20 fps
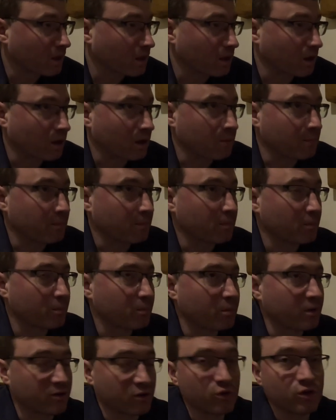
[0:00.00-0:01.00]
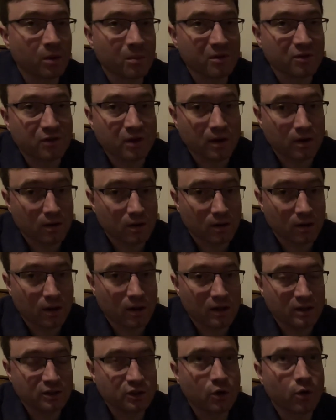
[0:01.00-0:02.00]
But to some extent,
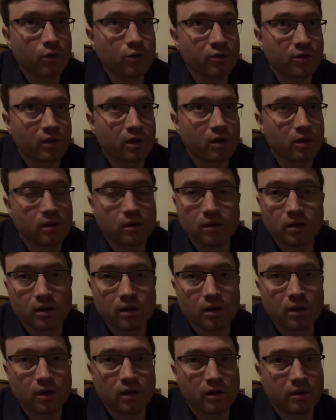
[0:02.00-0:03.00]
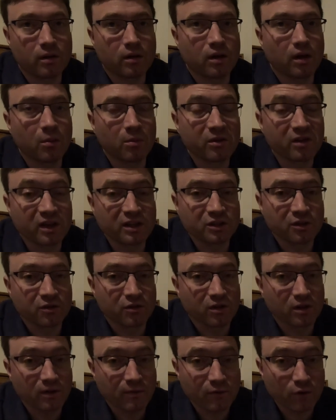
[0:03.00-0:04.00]
it shows the
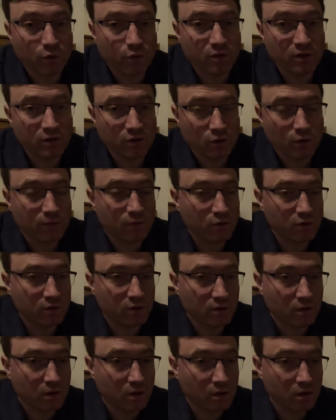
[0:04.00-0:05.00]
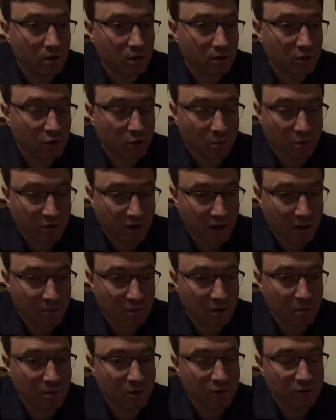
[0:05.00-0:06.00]
limitations and difficulties of using the thermal
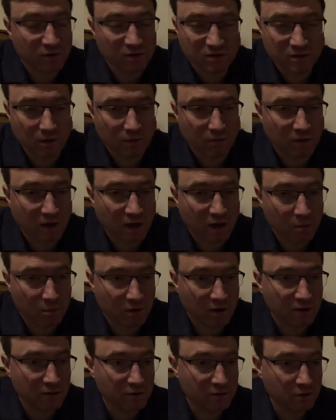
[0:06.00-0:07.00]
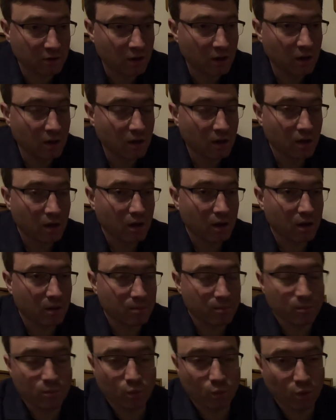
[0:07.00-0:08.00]
camera because it self-calibrates
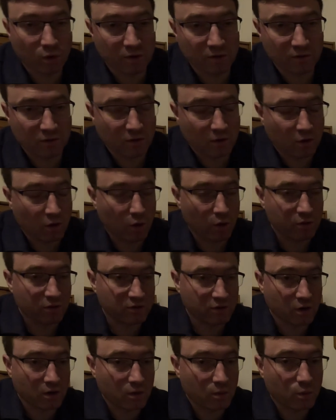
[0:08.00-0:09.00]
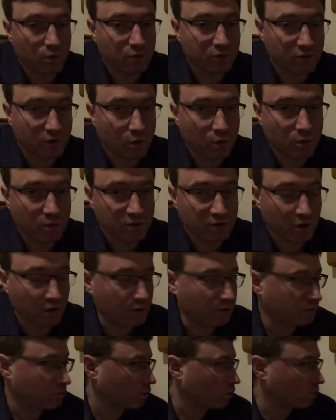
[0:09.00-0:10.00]
what is the hottest color and what's the coldest
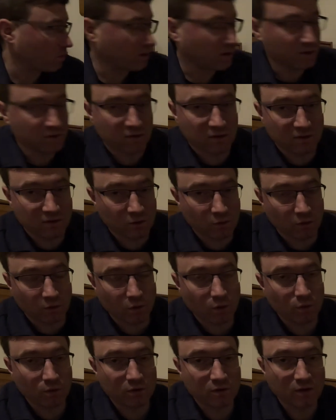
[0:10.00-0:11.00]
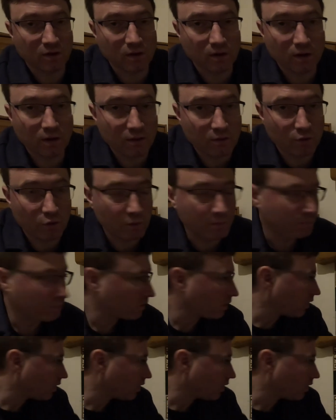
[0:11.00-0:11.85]
color. So yes, that's still the coldest thing in the room.